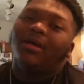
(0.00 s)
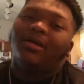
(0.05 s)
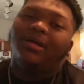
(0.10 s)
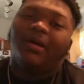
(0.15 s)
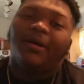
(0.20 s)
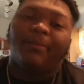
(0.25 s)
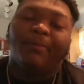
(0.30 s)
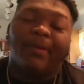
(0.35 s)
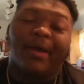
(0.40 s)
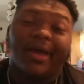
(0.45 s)

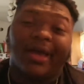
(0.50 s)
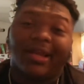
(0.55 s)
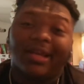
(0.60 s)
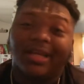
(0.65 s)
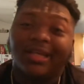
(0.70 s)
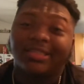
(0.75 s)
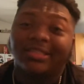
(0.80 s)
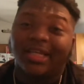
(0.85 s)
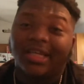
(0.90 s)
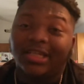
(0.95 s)
Man,
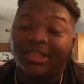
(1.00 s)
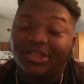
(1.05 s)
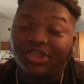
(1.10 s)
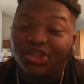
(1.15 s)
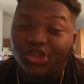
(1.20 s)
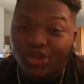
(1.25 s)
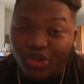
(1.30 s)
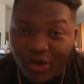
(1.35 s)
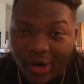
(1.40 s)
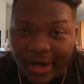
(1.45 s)
let's get
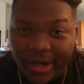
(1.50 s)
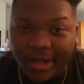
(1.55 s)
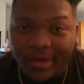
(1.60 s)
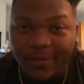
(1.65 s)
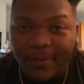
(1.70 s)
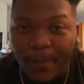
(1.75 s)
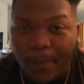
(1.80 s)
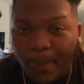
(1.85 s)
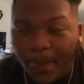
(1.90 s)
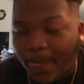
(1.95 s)
straight
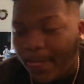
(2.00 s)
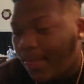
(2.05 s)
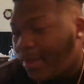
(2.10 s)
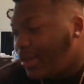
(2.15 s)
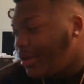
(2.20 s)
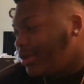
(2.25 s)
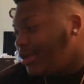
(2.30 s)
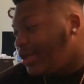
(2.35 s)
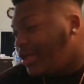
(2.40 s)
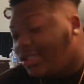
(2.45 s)

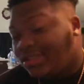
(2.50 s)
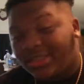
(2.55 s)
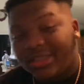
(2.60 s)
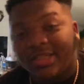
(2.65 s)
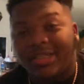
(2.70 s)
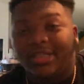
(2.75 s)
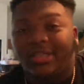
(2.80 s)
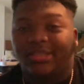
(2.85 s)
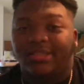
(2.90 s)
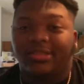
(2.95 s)
into
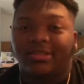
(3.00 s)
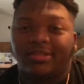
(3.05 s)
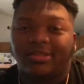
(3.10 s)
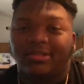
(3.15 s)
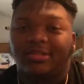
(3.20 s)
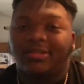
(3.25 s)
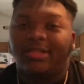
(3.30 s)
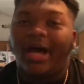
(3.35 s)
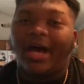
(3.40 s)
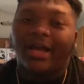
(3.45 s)
this.
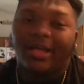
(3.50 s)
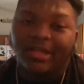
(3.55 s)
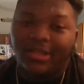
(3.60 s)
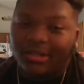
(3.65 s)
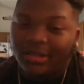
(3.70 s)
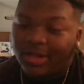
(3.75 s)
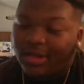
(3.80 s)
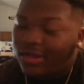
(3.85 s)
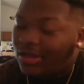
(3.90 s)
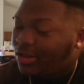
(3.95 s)
Like,
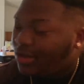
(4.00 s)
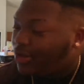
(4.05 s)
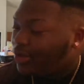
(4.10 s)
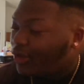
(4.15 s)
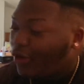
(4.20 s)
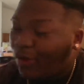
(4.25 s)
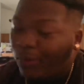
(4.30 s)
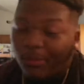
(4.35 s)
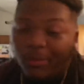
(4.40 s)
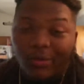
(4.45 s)

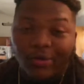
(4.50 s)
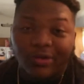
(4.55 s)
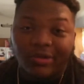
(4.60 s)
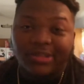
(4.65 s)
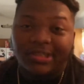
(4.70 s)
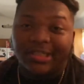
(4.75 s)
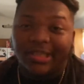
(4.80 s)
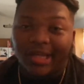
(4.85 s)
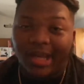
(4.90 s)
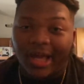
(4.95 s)
no
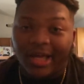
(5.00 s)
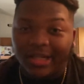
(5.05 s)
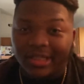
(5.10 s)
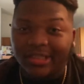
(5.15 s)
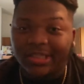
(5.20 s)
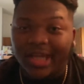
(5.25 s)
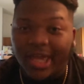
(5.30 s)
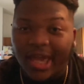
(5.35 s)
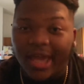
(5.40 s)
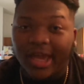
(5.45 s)
bullshit. Like,
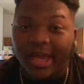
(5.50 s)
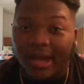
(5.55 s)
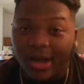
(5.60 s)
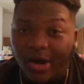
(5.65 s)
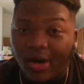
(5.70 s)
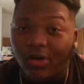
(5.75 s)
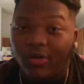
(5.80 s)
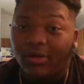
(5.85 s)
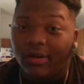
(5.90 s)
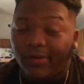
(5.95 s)
this kid can
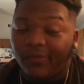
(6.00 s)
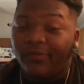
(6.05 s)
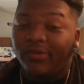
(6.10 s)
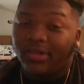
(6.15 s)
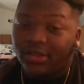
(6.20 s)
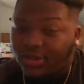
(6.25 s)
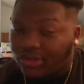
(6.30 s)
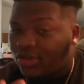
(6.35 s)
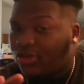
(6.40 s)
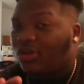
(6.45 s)
go. I'm
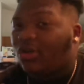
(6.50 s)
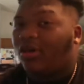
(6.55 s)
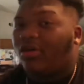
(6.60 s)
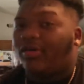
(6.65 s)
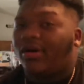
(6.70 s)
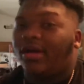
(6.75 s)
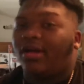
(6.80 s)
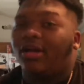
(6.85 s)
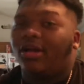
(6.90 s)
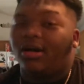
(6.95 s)
finna show y'all
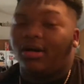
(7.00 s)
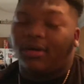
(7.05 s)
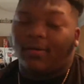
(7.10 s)
right now.